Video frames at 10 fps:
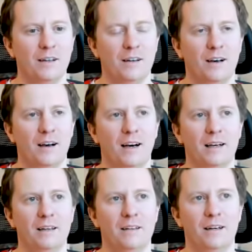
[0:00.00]

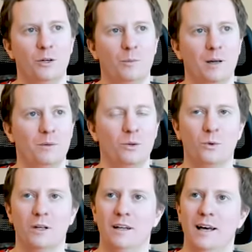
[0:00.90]
I, I remember
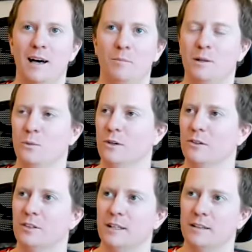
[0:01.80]
when Apple
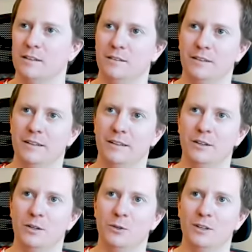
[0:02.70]
was at uh, you
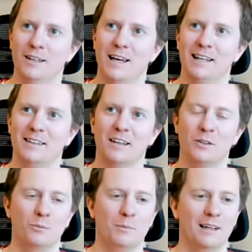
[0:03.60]
know an
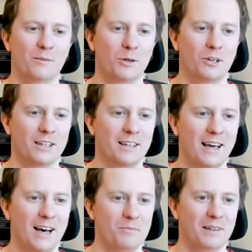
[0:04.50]
800 billion market
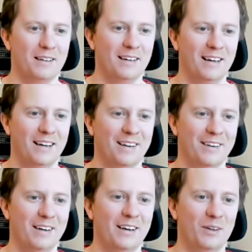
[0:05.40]
cap and and
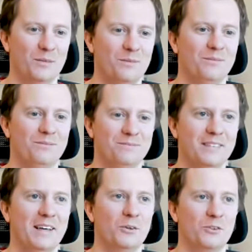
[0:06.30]
uh,
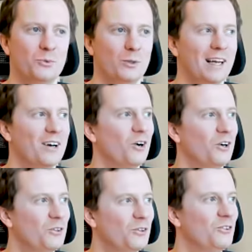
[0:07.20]
it was really
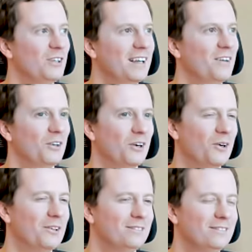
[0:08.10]
hard to see them you
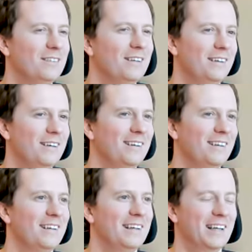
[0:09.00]
know
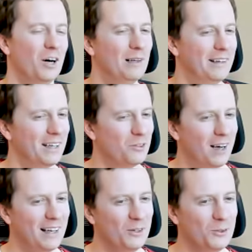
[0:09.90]
double that
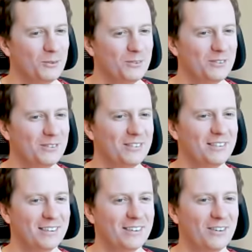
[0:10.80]
value
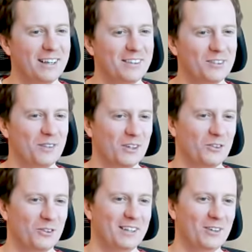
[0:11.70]
uh, right because you
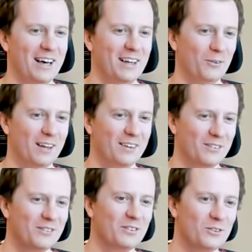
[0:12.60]
need to add one
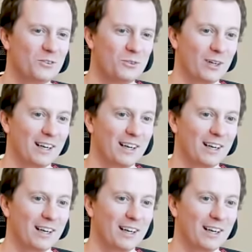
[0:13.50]
trillion